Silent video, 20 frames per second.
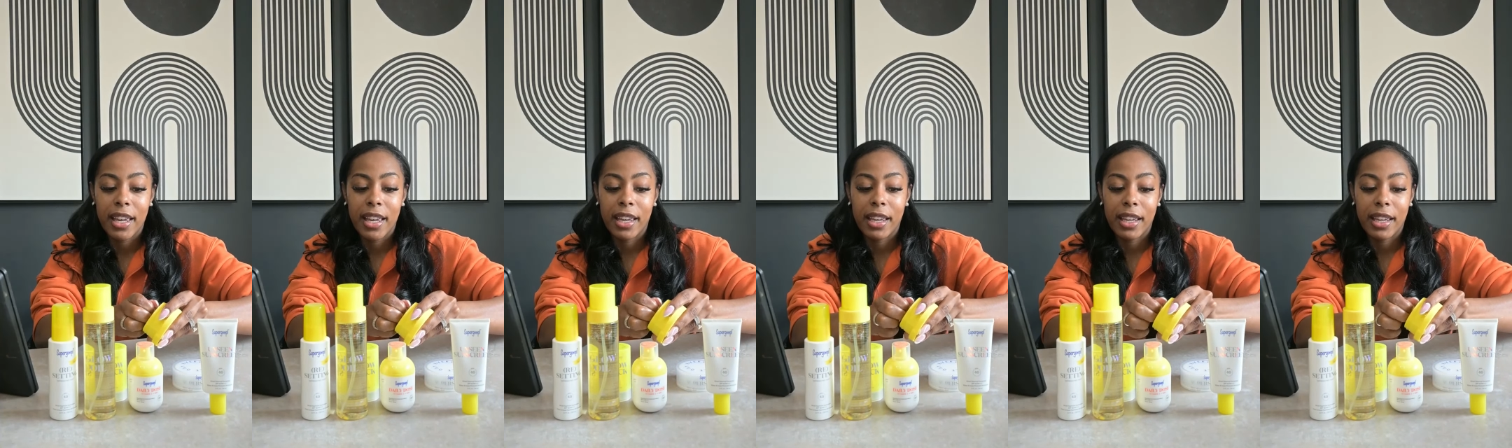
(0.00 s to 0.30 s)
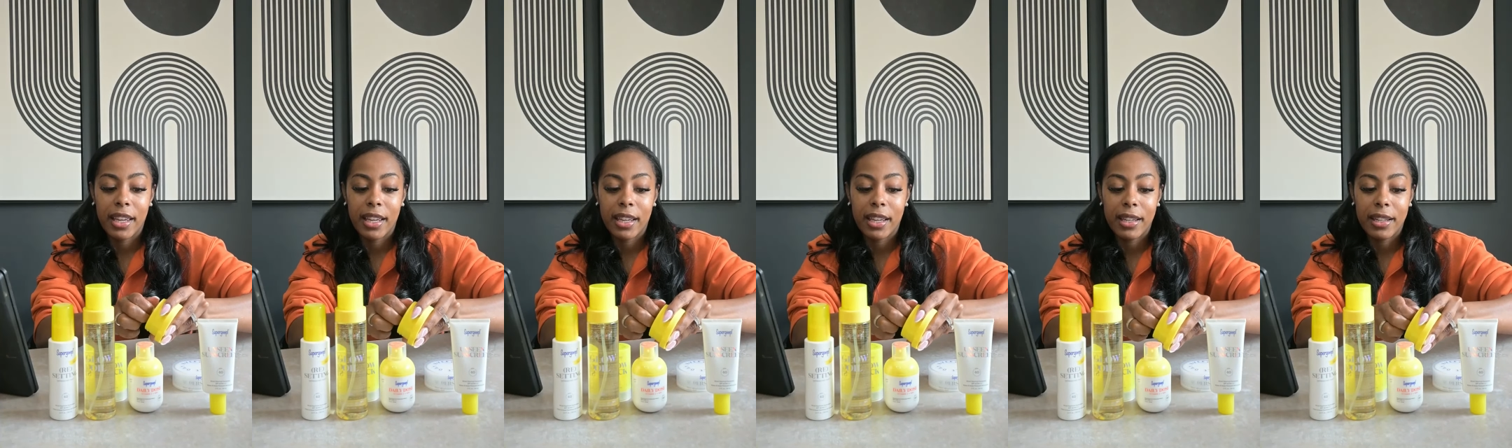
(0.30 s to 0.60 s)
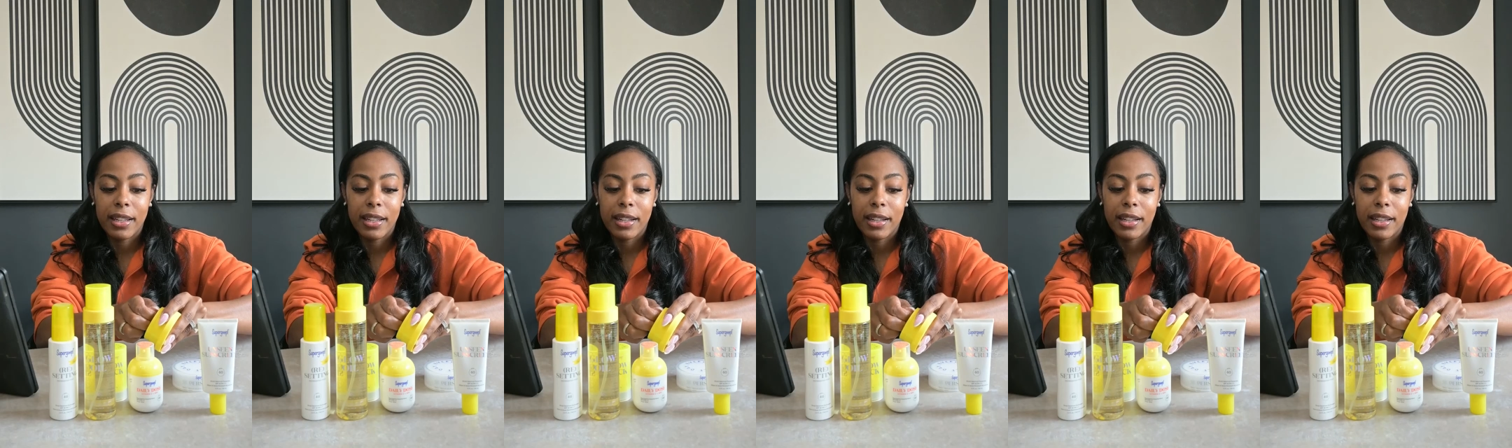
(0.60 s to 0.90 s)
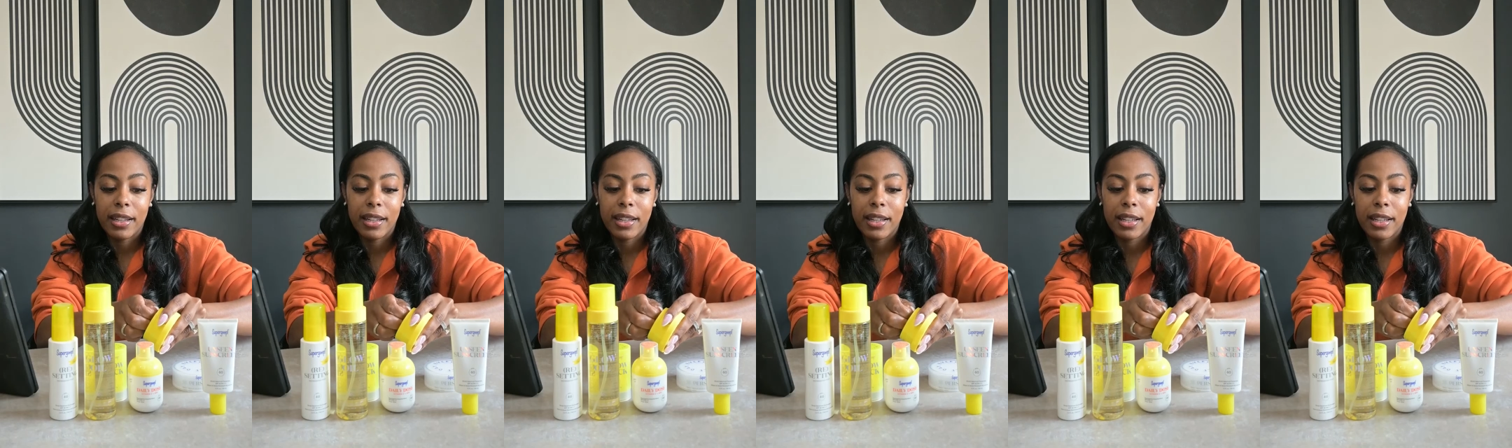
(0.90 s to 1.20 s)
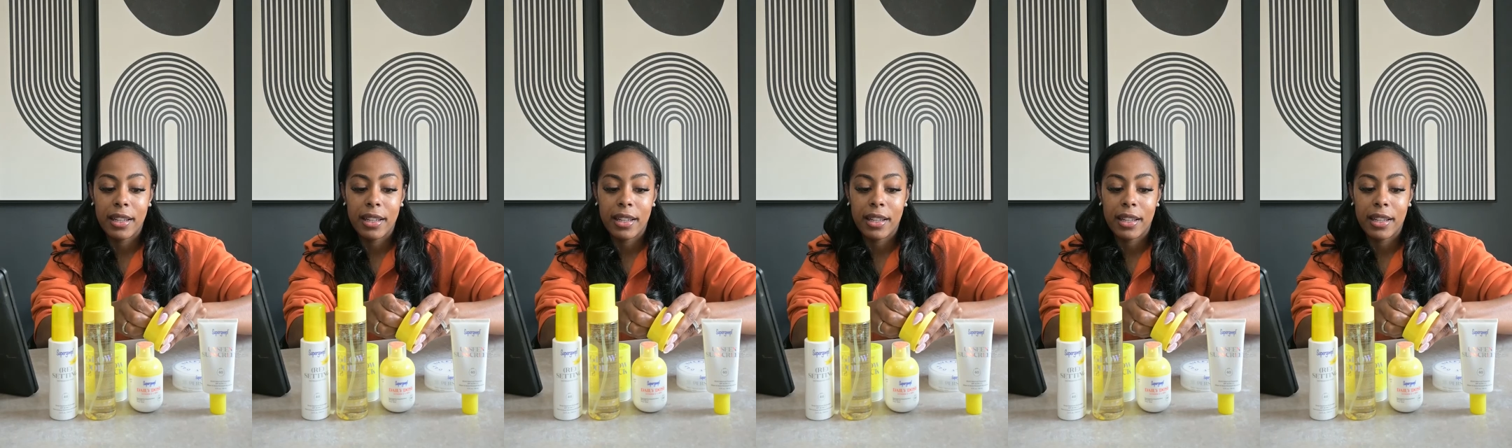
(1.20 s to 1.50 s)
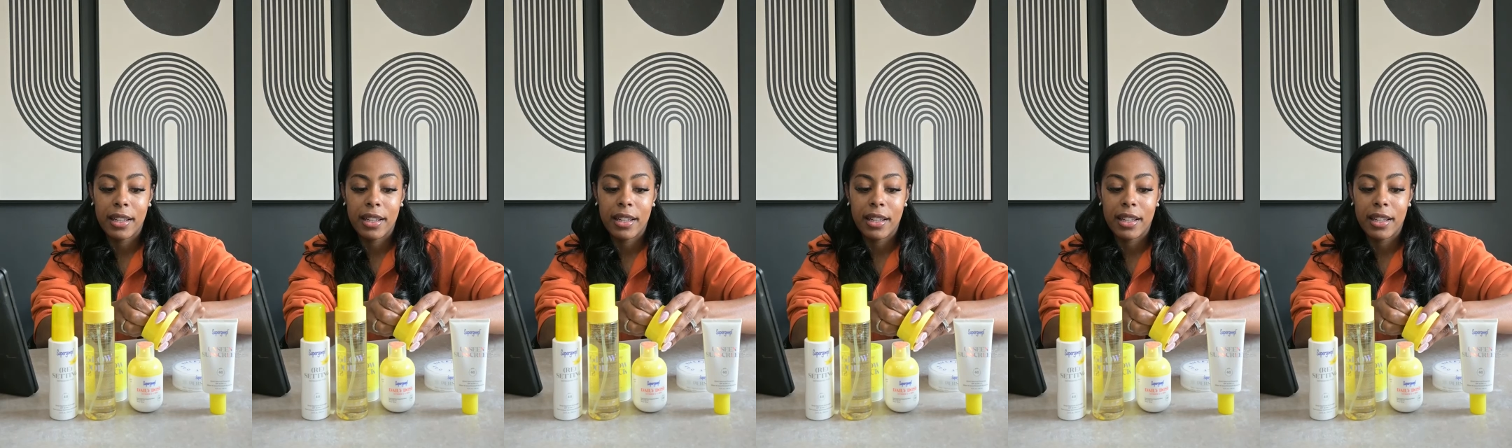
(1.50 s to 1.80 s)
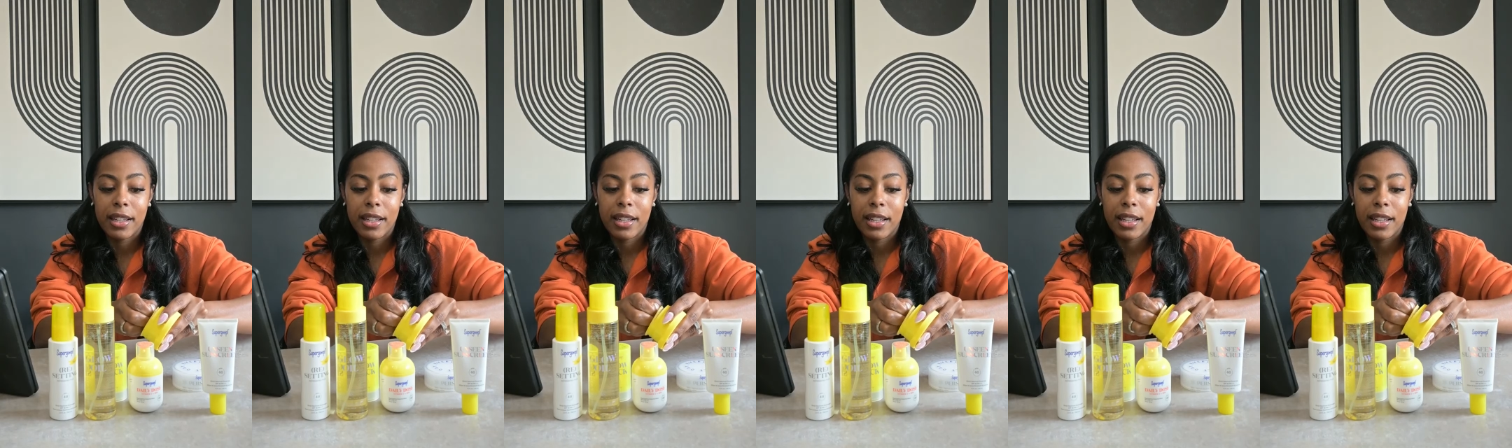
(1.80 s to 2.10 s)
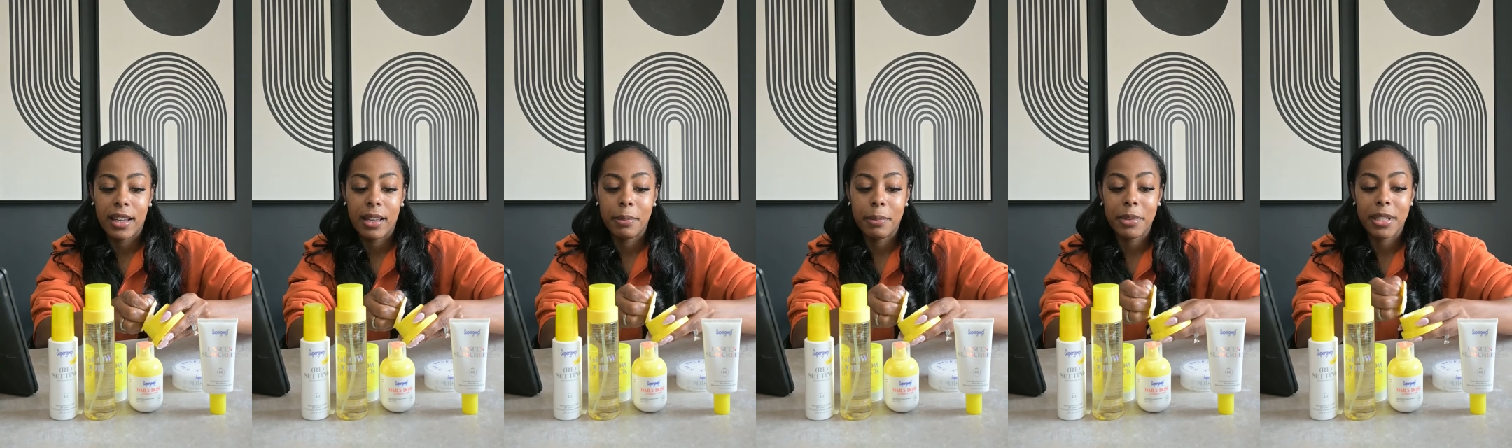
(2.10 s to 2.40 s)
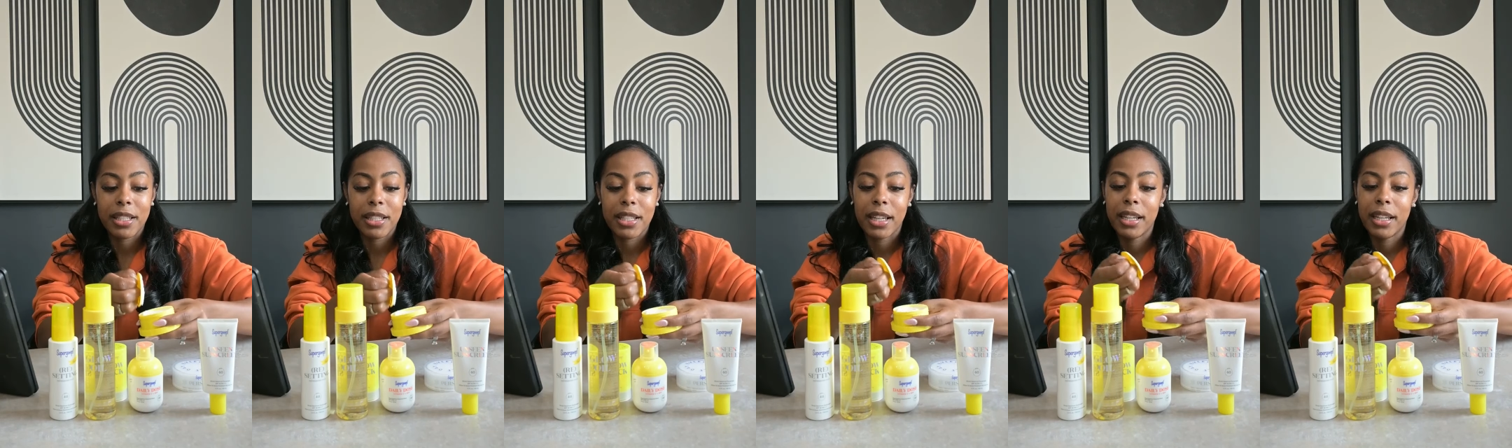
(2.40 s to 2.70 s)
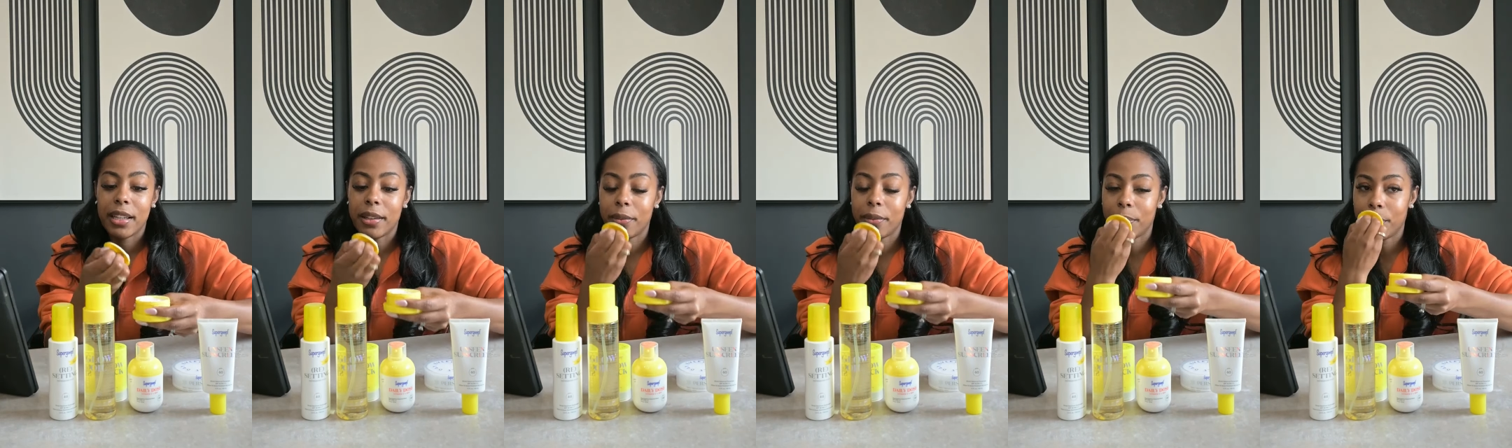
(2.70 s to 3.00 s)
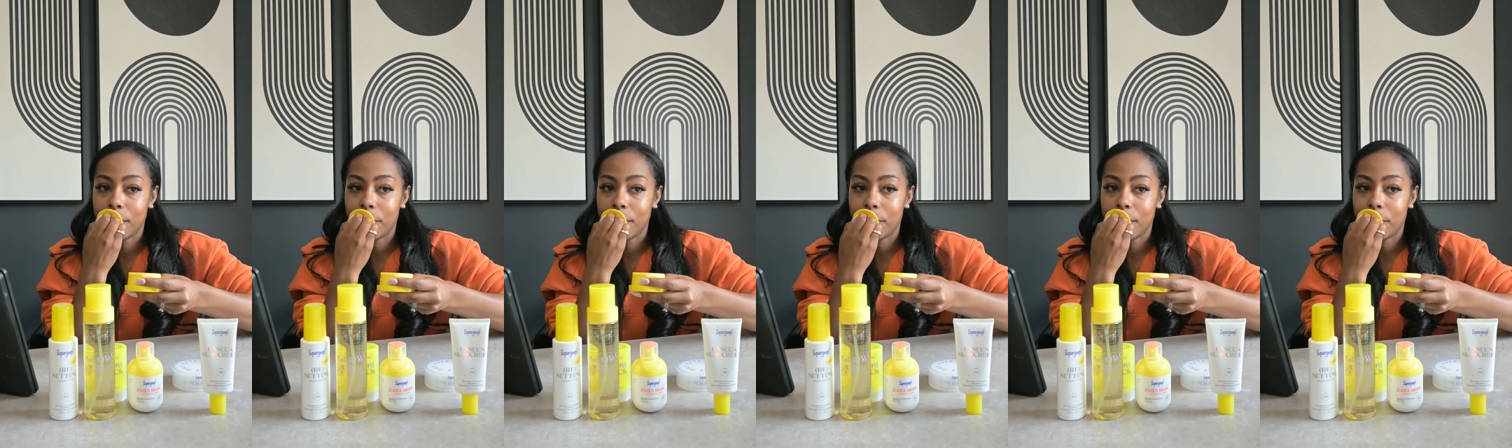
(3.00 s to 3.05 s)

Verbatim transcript: and I'm excited.